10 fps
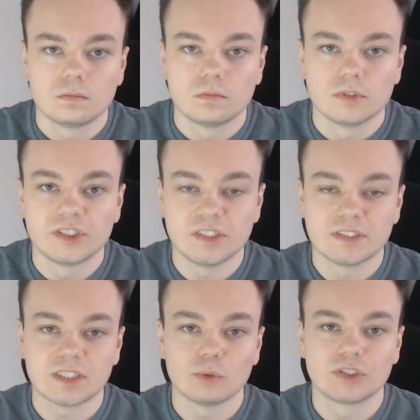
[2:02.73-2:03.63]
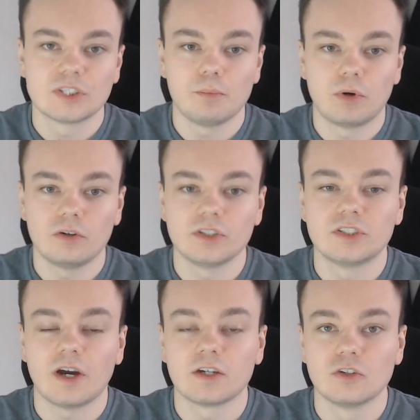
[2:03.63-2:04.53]
Since I was temporarily
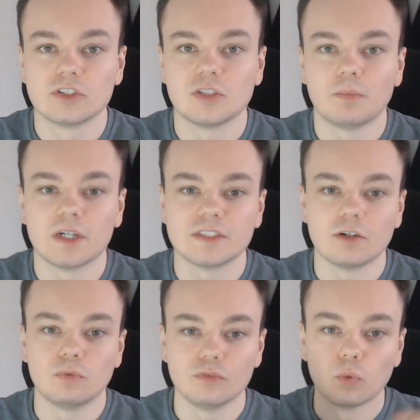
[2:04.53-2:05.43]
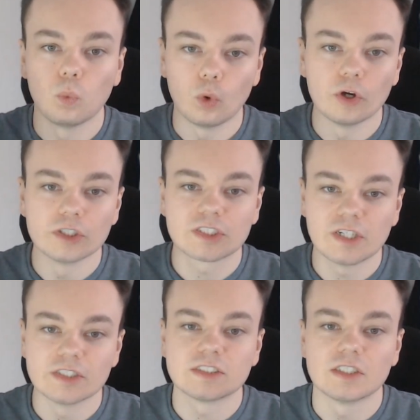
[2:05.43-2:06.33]
diagnosing myself with the worst
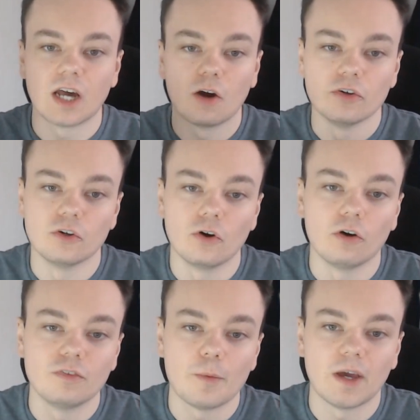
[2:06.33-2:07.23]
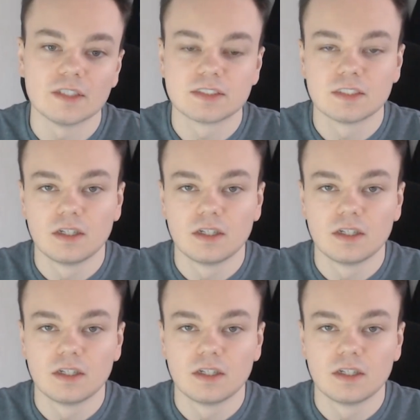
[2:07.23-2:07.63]
case scenario of MS,